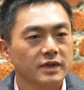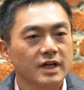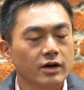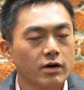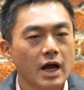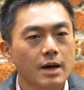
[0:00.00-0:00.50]

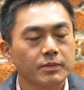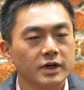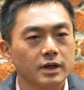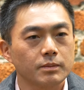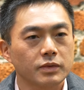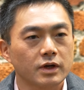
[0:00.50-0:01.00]
that are
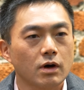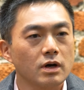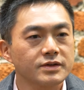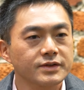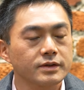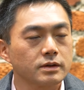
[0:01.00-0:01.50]
happening, but
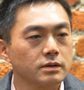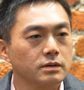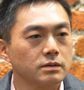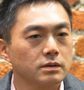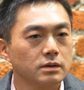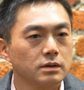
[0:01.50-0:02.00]

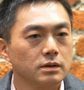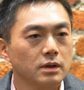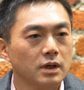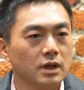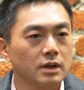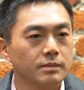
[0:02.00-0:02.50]
also
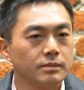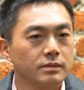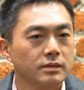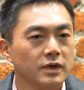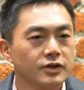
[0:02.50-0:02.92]
um,